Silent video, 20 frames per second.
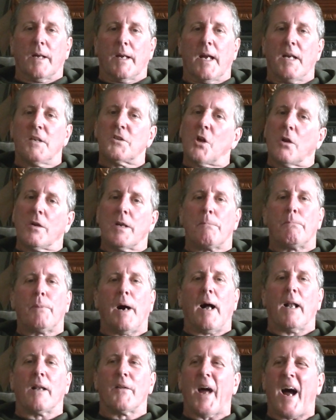he's on the
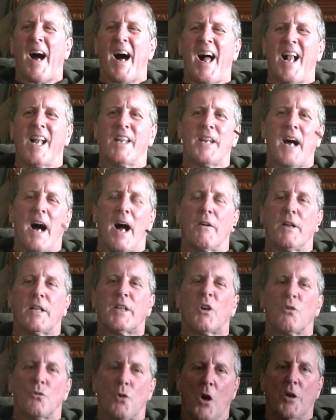ball. The I'll narrate,
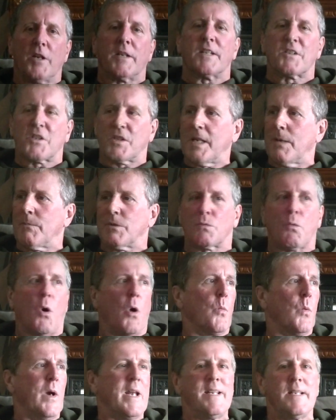the run it the same as
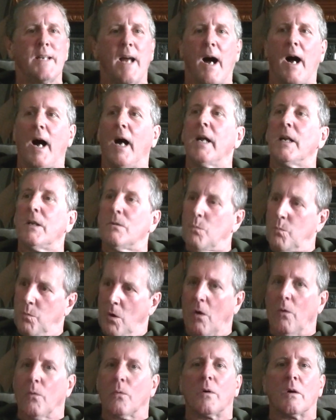what we narrate and
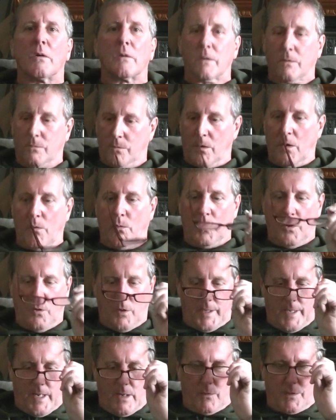what we're
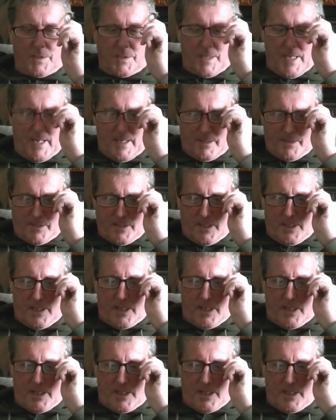looking at ourselves.